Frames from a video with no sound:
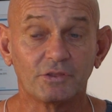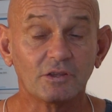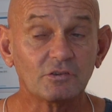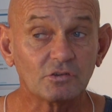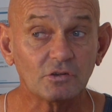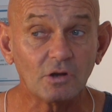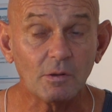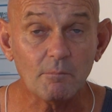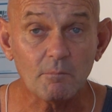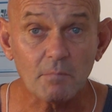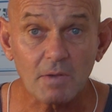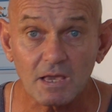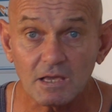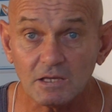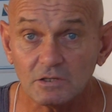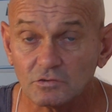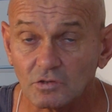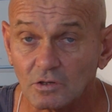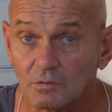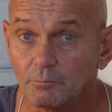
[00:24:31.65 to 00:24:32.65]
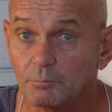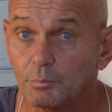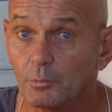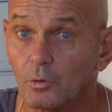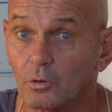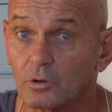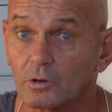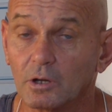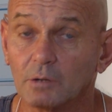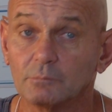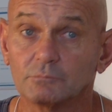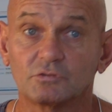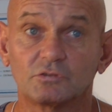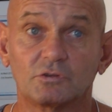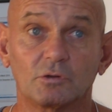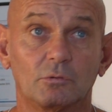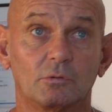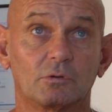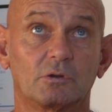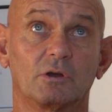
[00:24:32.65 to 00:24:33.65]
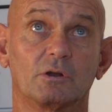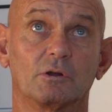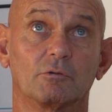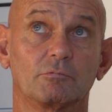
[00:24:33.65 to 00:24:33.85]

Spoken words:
There's an amazing book, I'm still kind